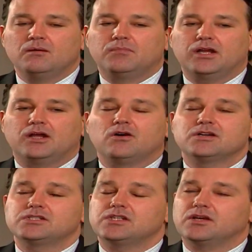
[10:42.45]
But it
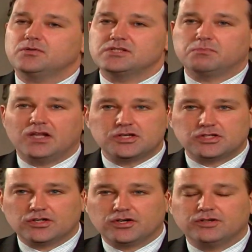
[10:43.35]
causes increased blood
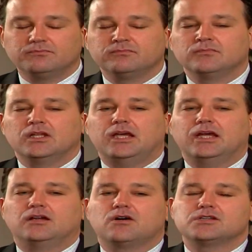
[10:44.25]
sugar,
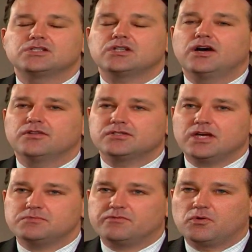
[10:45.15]
it causes other
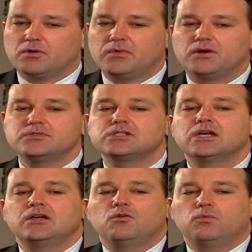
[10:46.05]
types of hormones
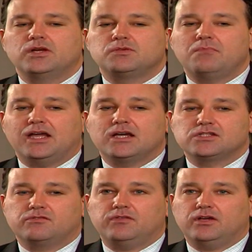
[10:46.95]
which make
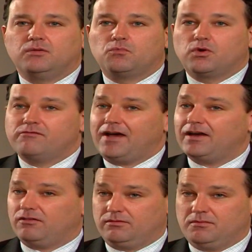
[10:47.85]
us feel more
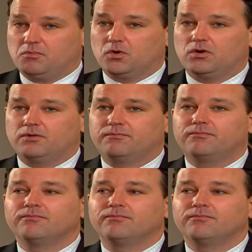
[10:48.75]
vital and more